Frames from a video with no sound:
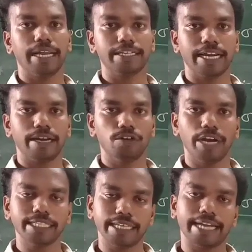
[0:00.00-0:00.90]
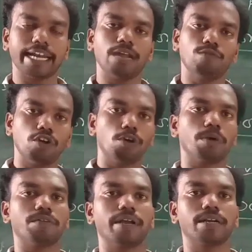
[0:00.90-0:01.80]
It donates at a time 1 lone
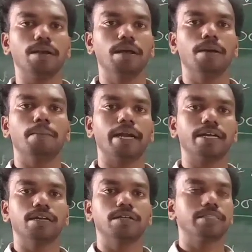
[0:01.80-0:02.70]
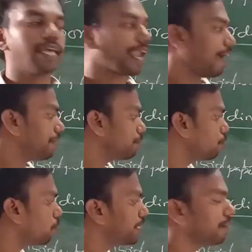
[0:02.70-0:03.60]
pair of electron, but they are having
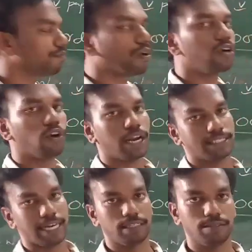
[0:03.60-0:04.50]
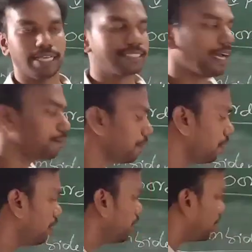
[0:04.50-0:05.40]
more than 1 donor site.
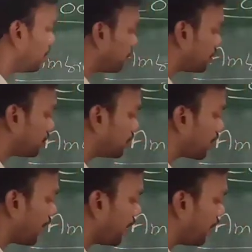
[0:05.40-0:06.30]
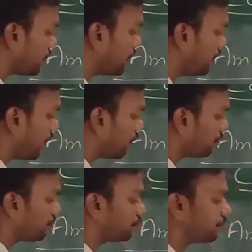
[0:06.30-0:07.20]
Example, cyanide, CN.